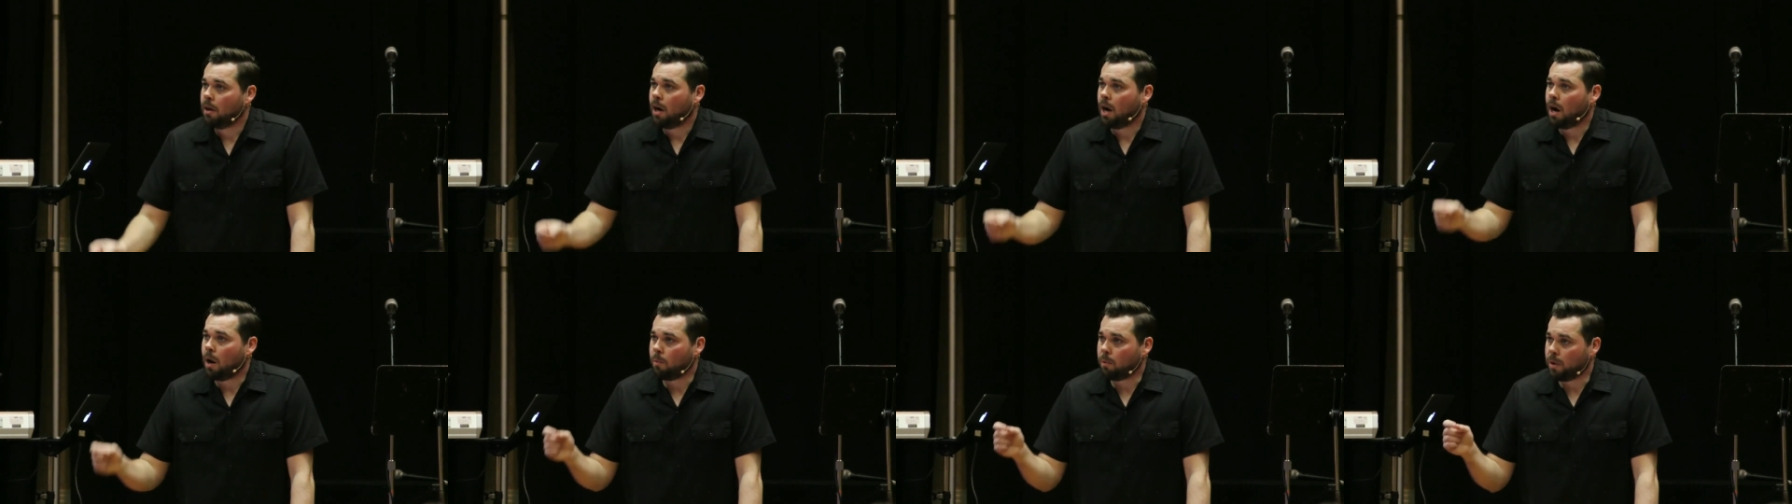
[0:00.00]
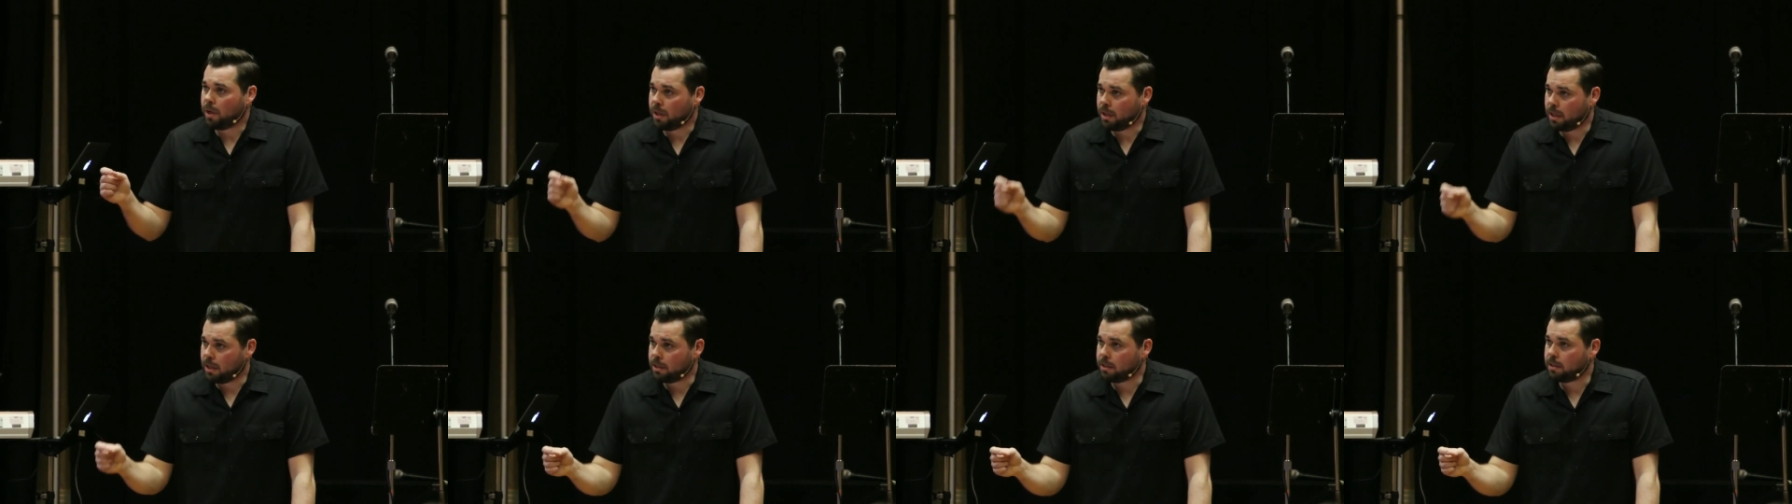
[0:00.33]
Are
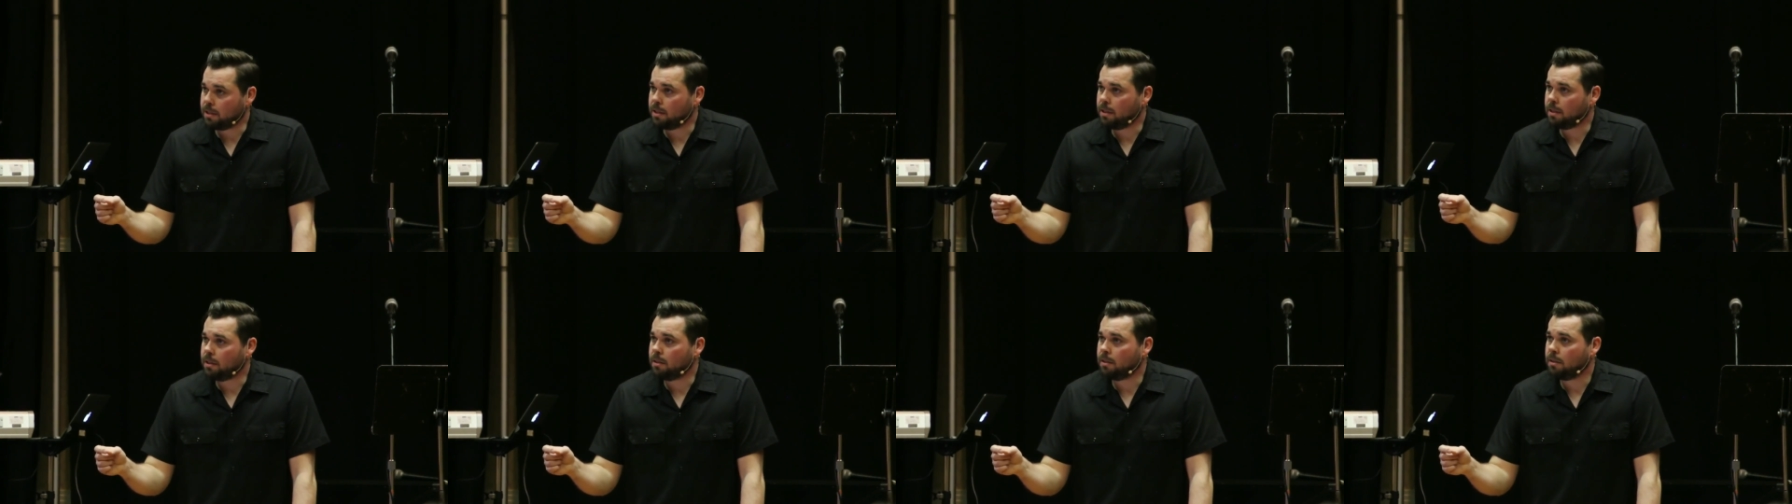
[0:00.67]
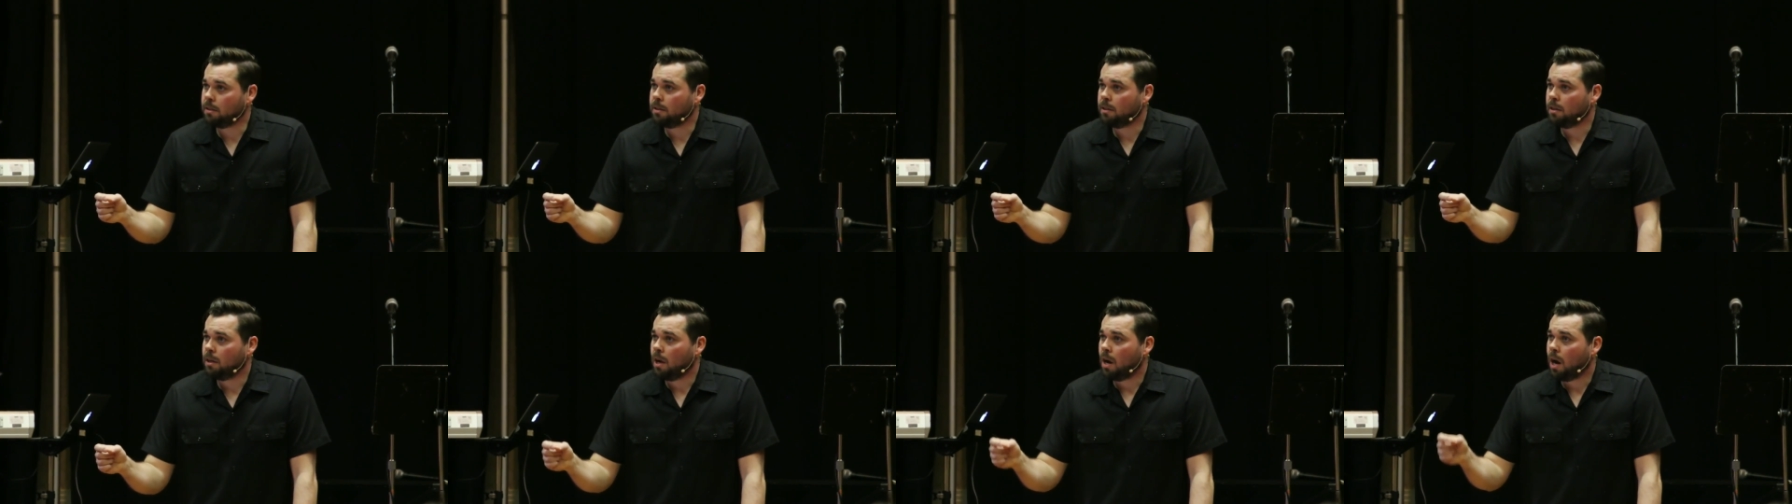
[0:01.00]
we listening?
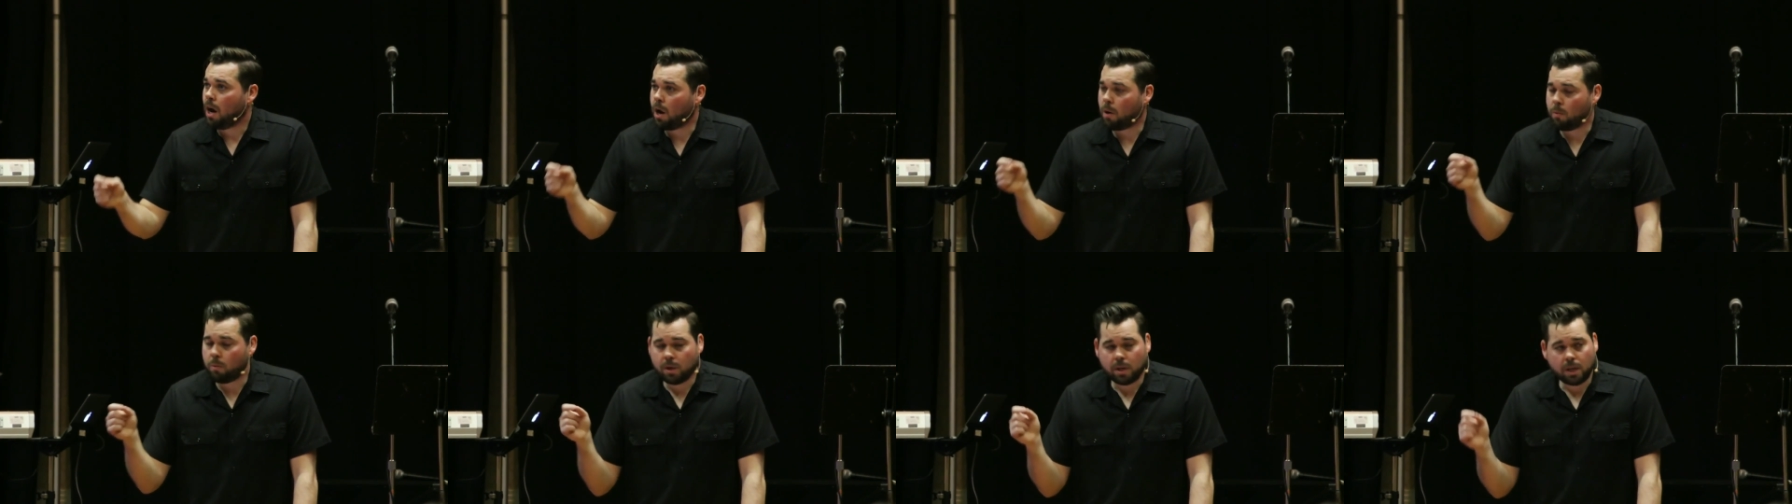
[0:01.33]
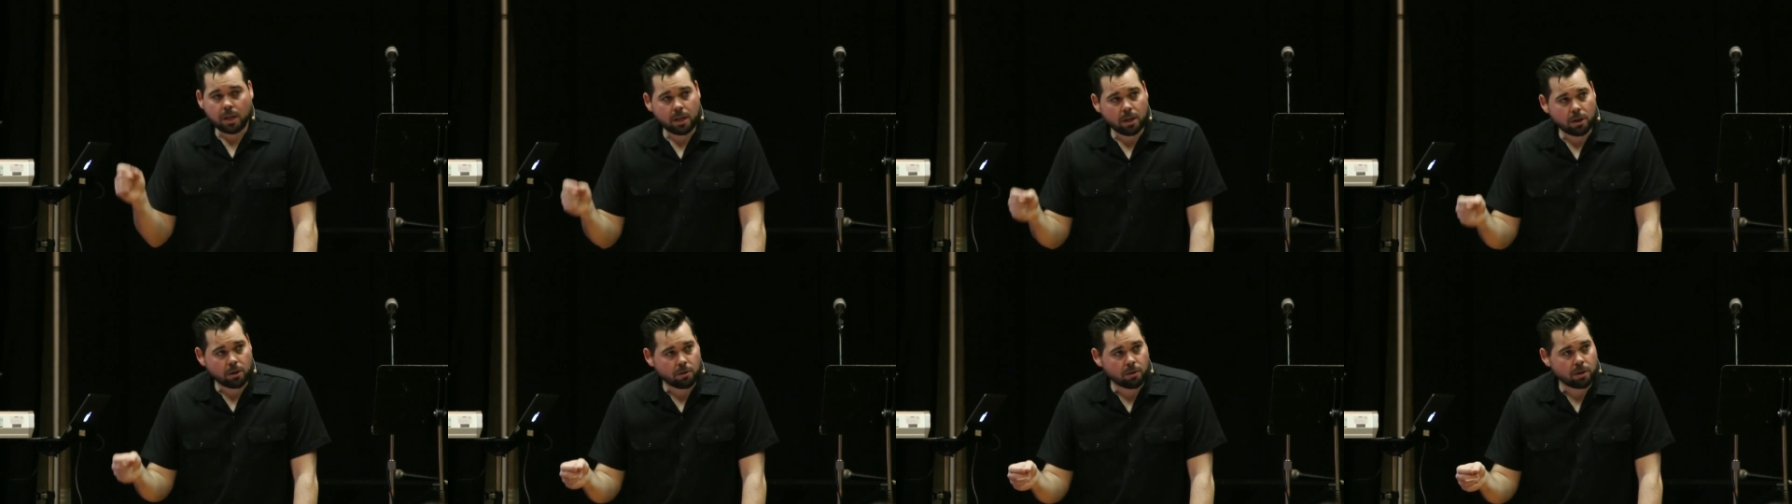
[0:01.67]
Are we
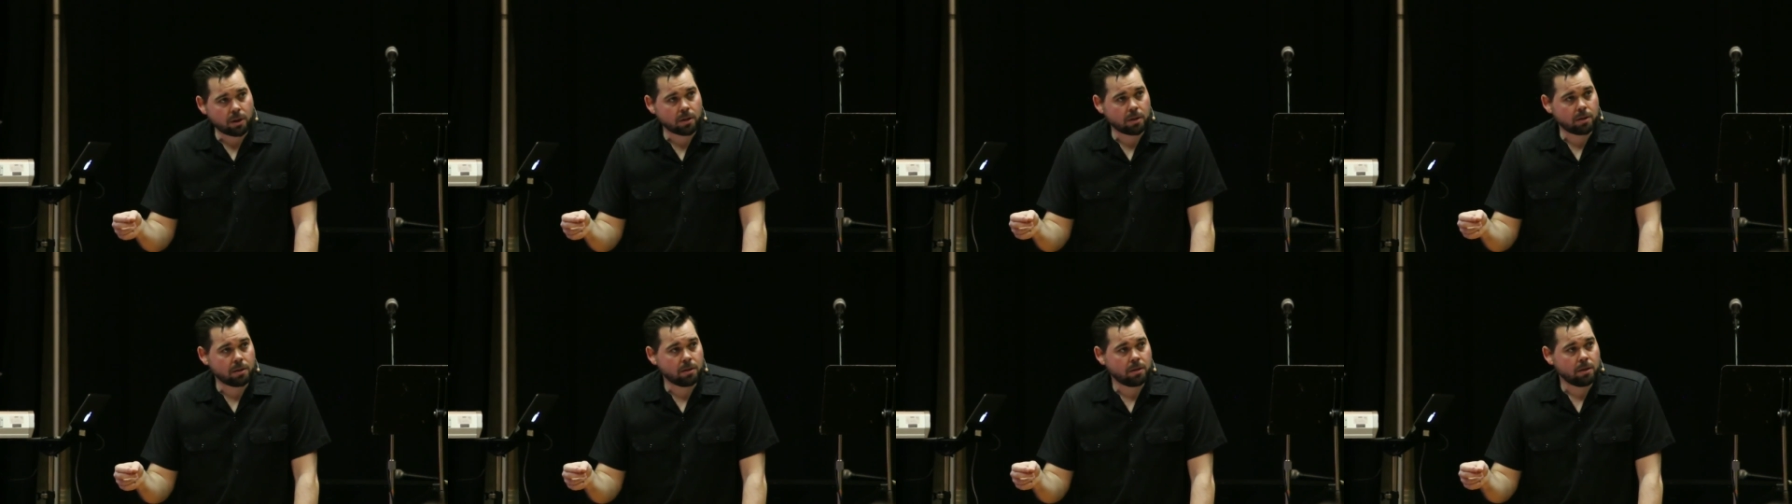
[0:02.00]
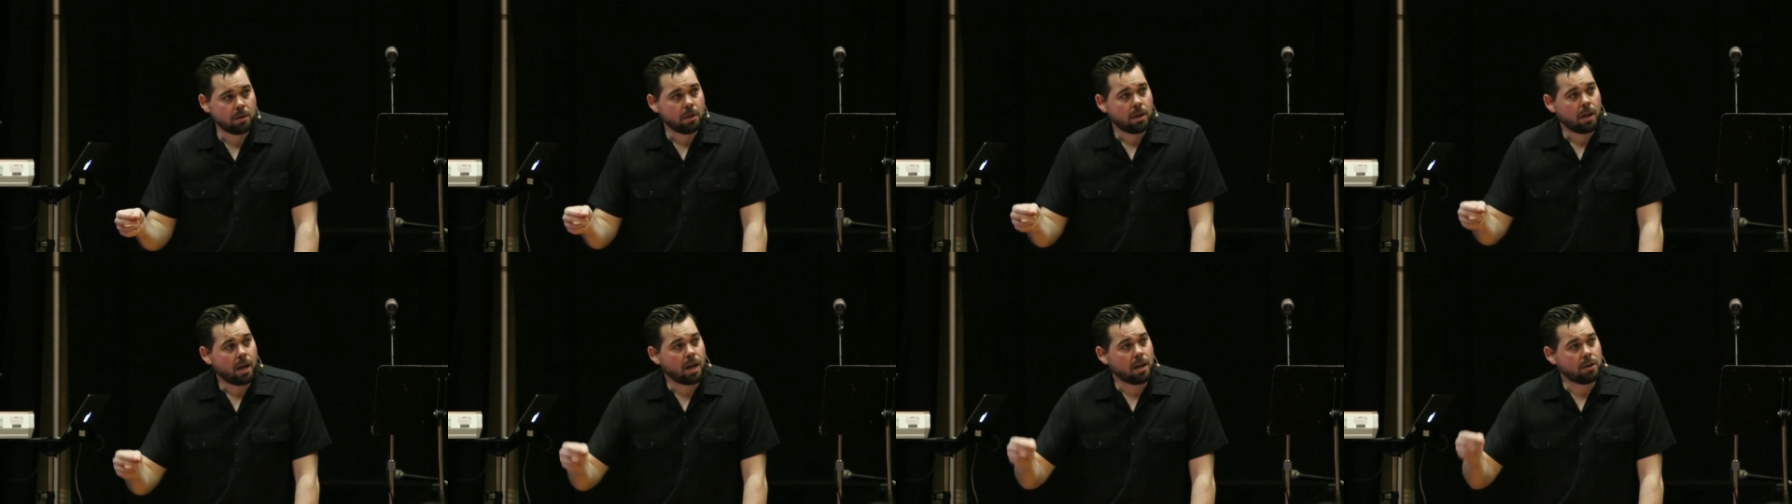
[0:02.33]
hearing?
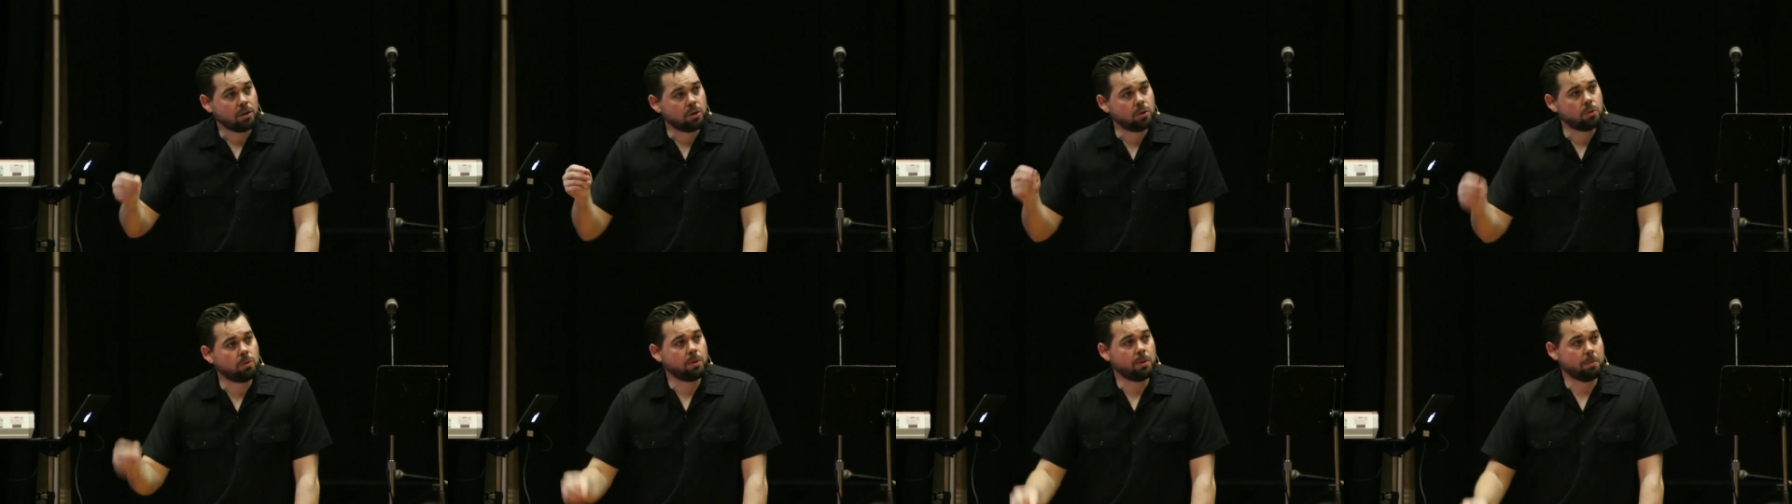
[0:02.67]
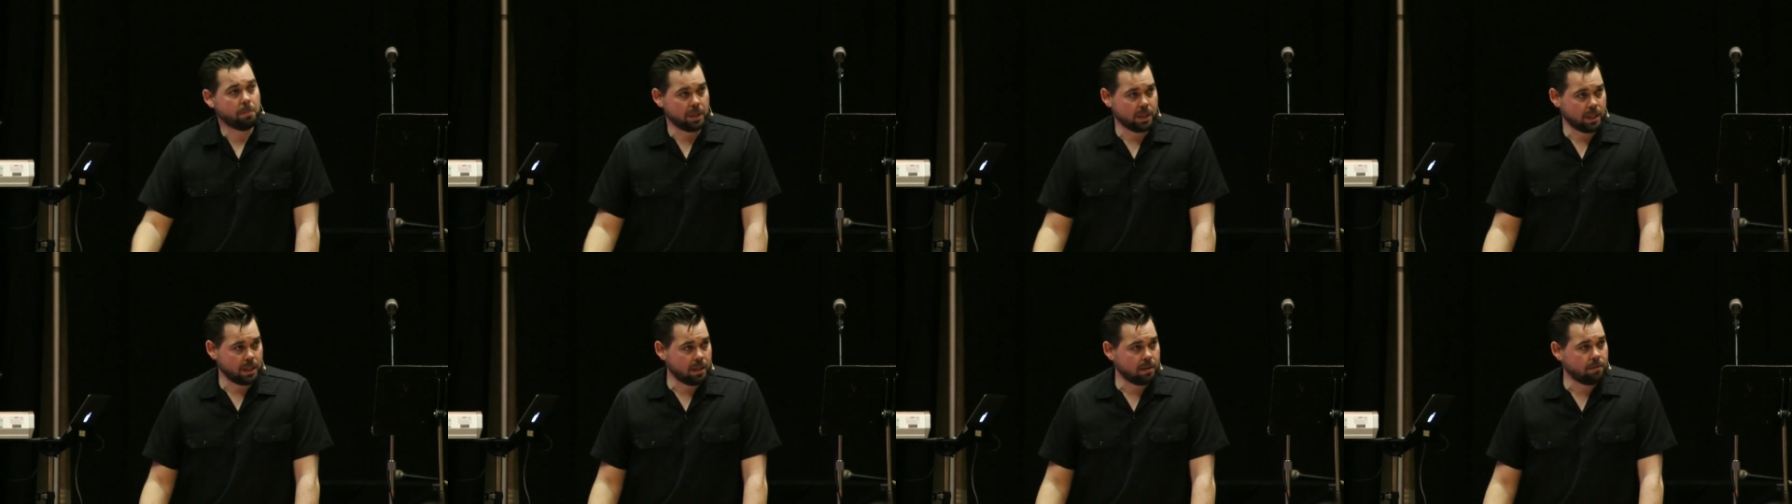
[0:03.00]
And do we
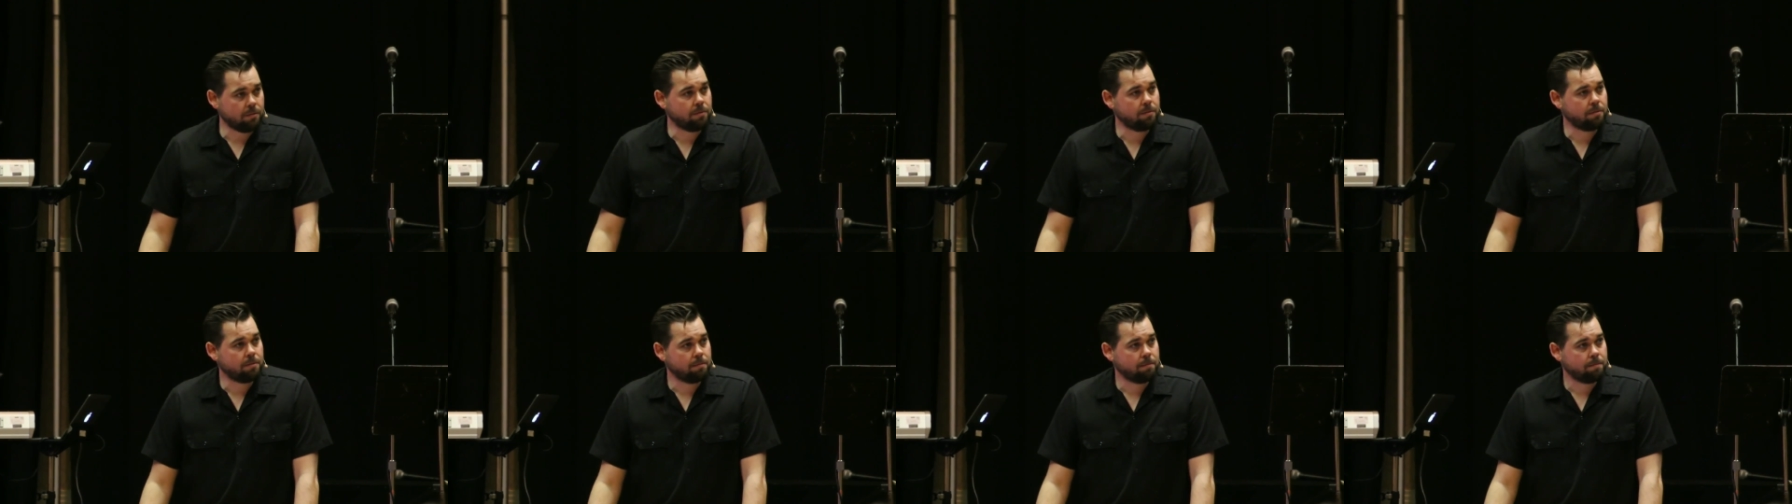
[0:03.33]
believe?